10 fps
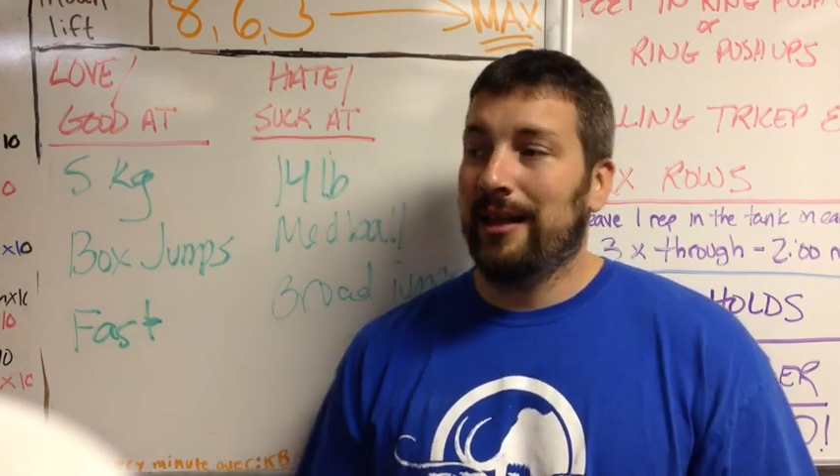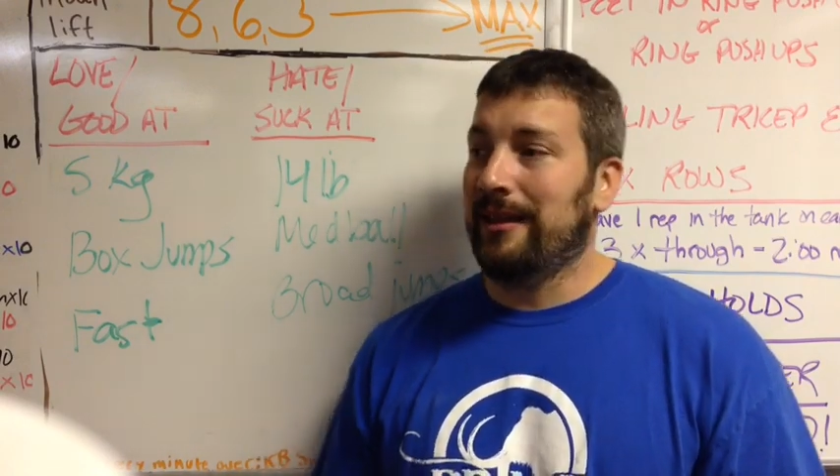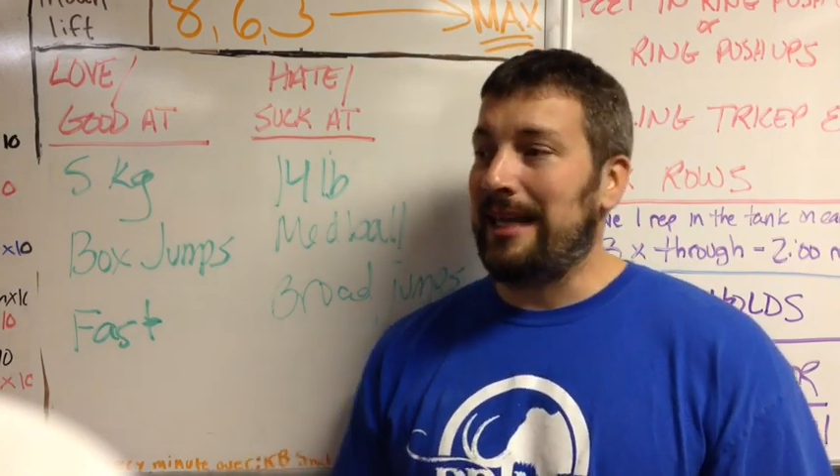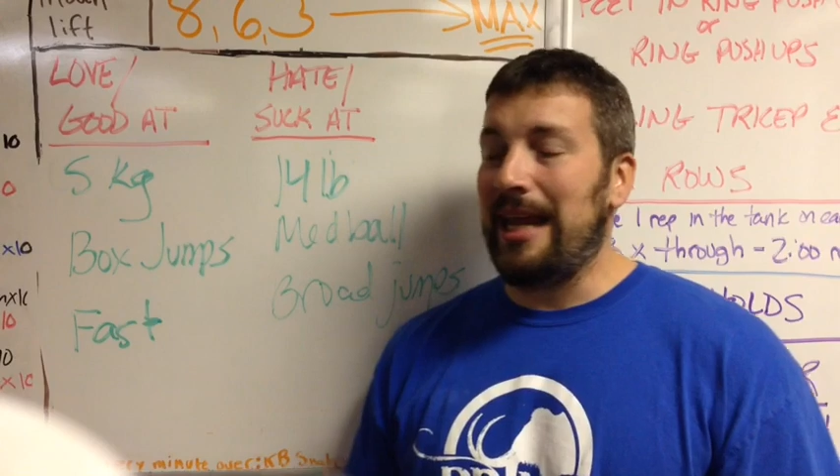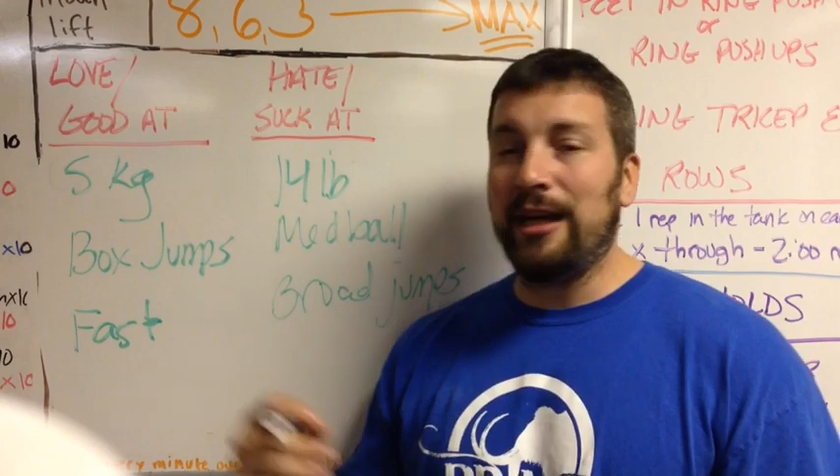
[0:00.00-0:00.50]

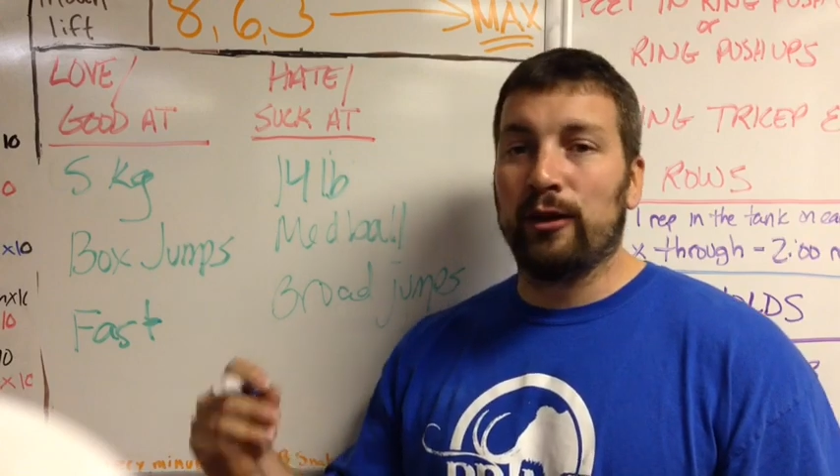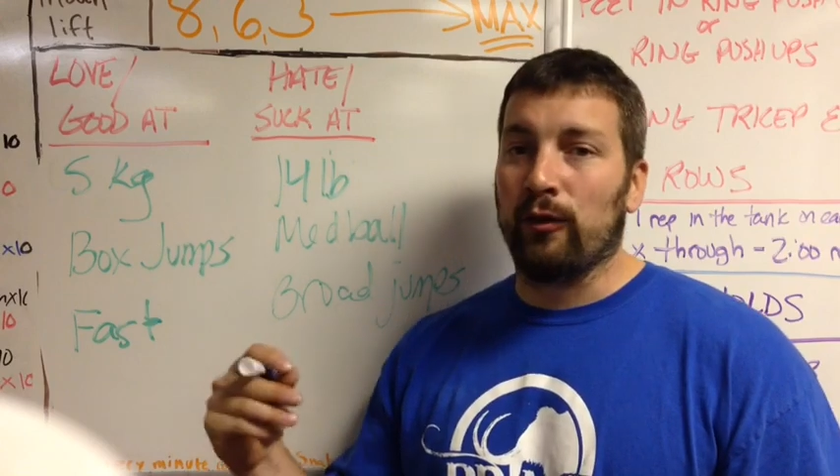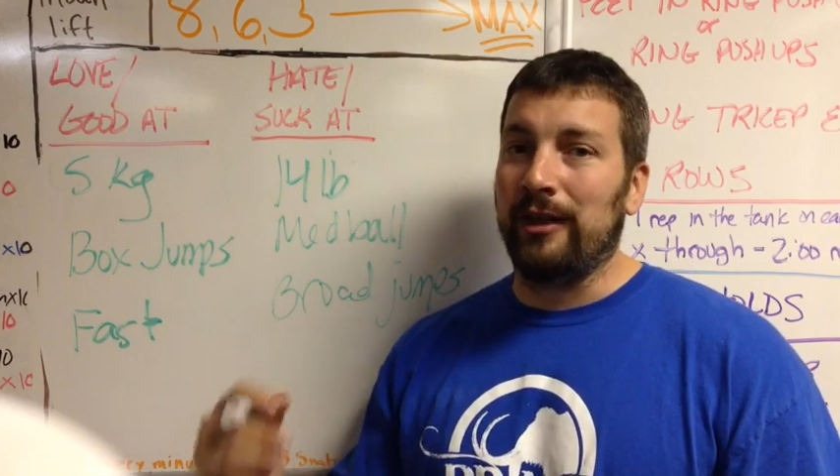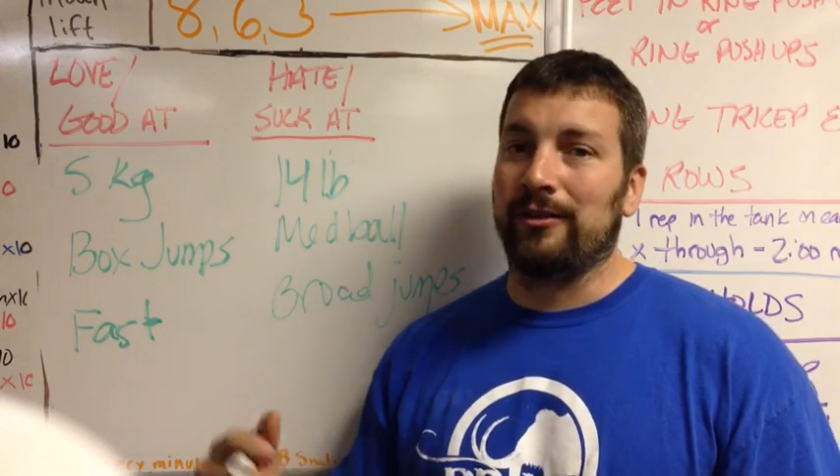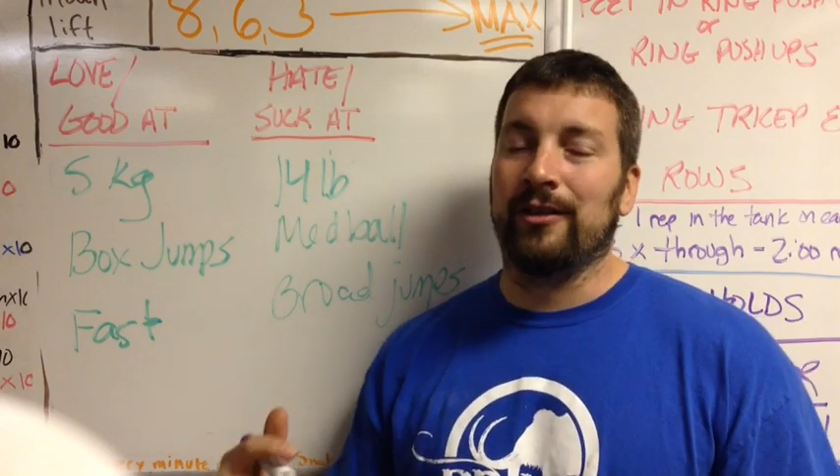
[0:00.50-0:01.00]
the
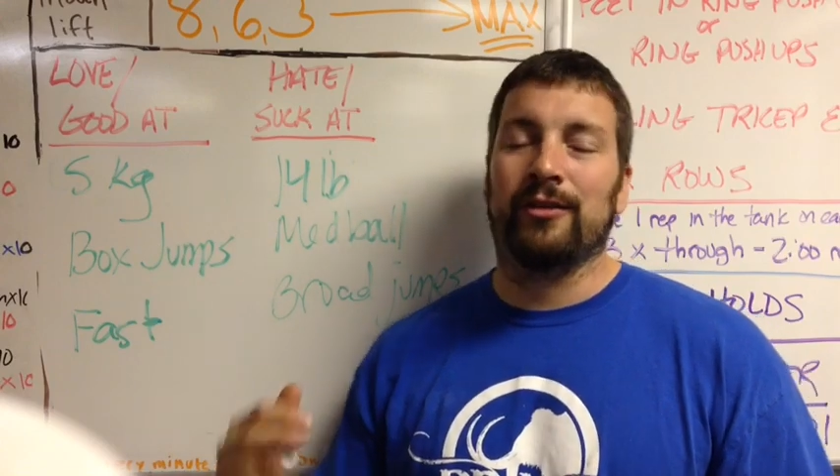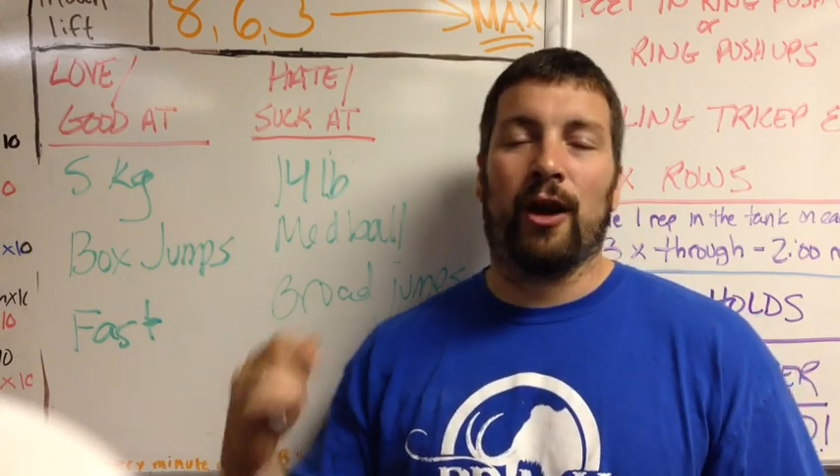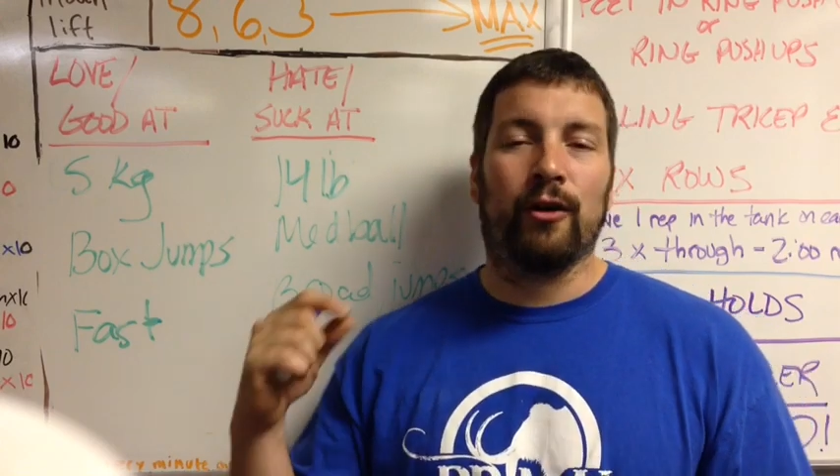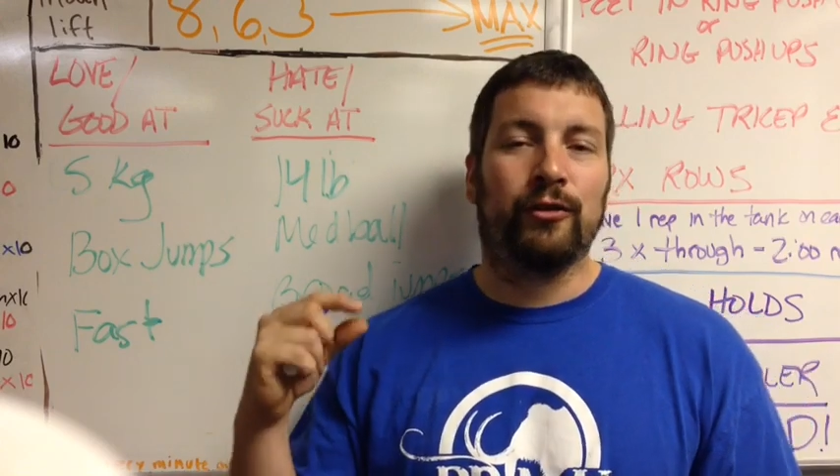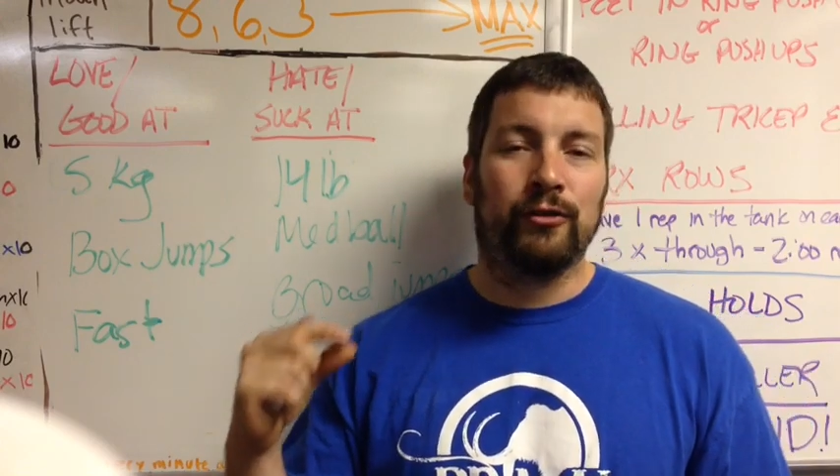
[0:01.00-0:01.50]
increases
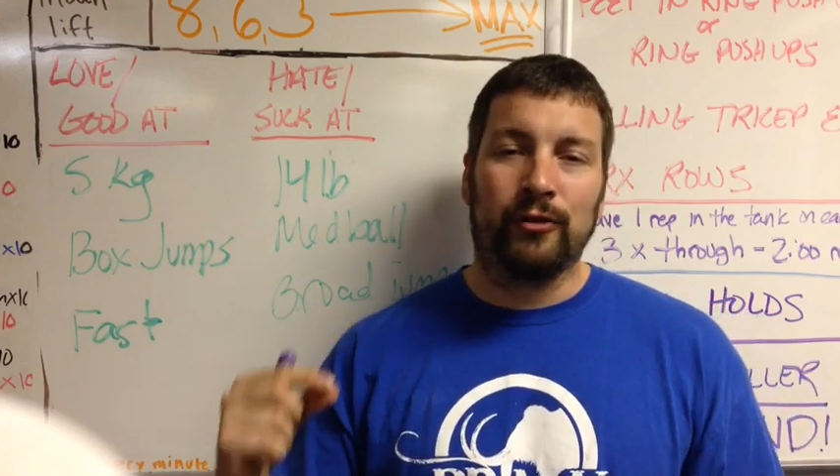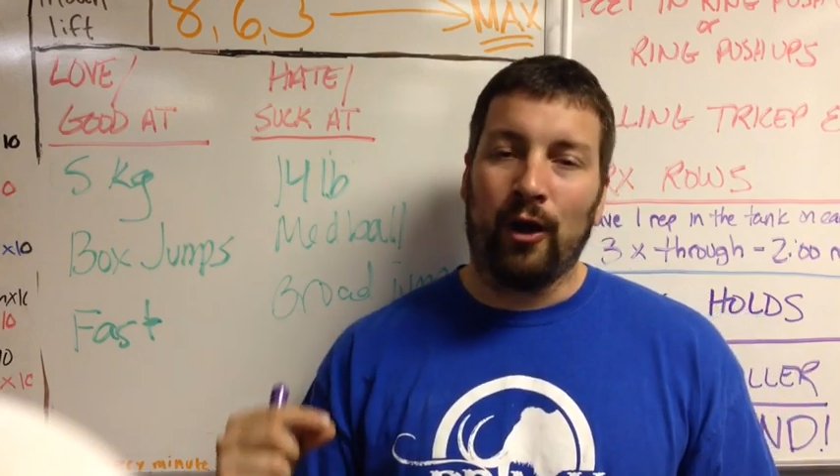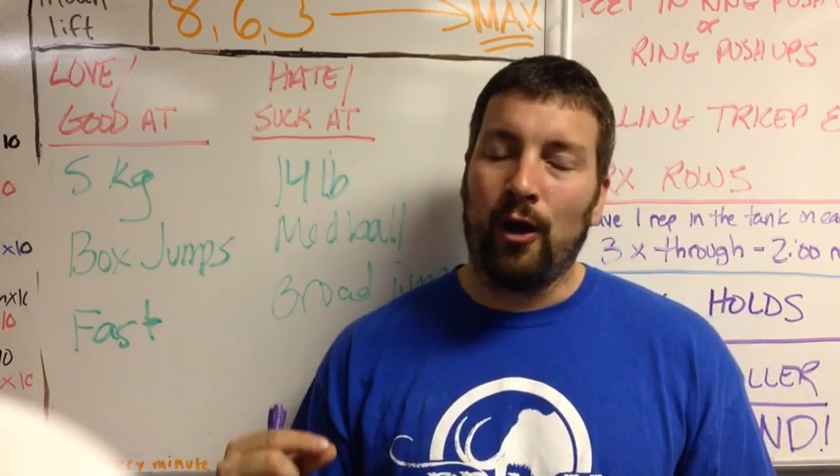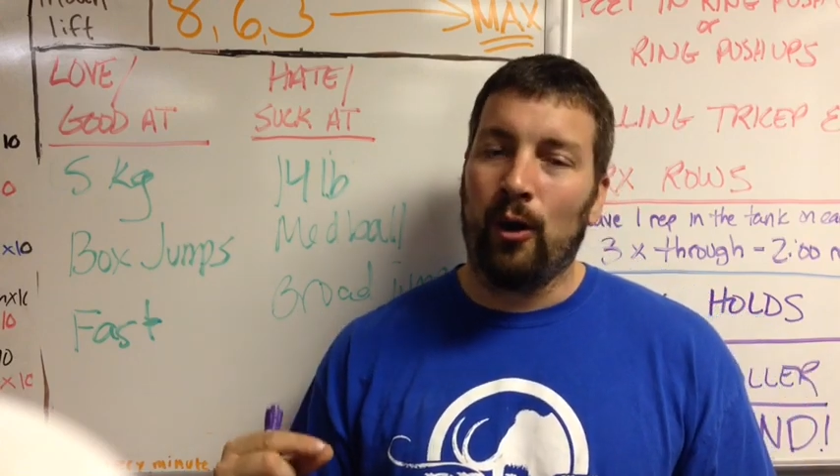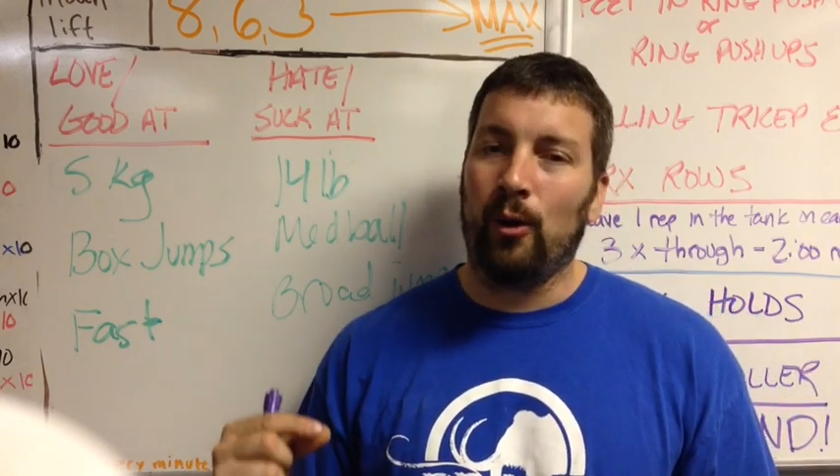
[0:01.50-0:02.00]
are
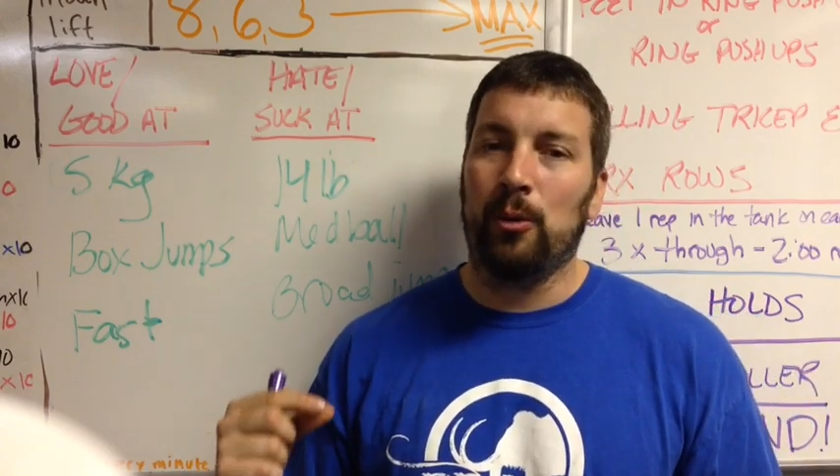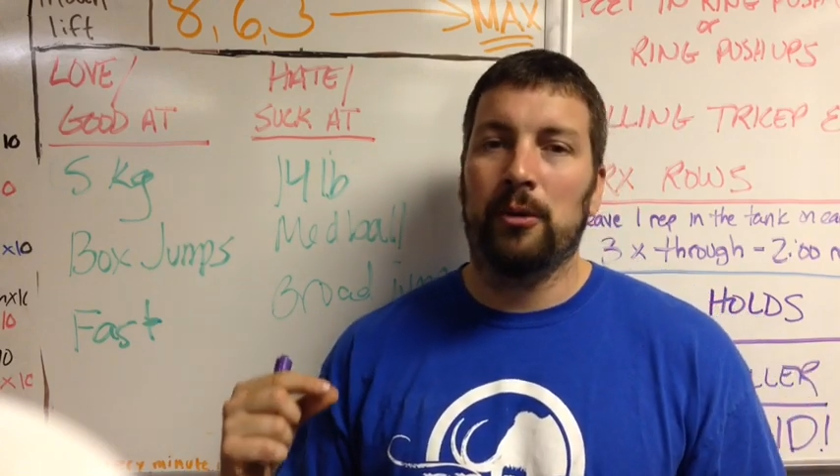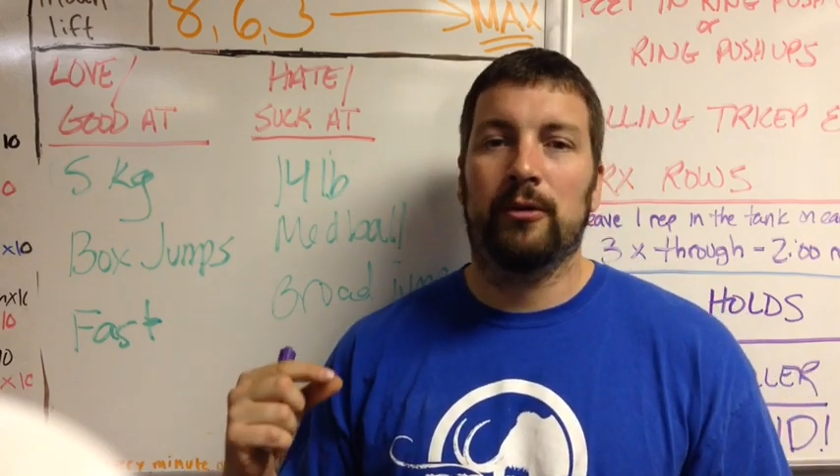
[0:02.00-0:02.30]
so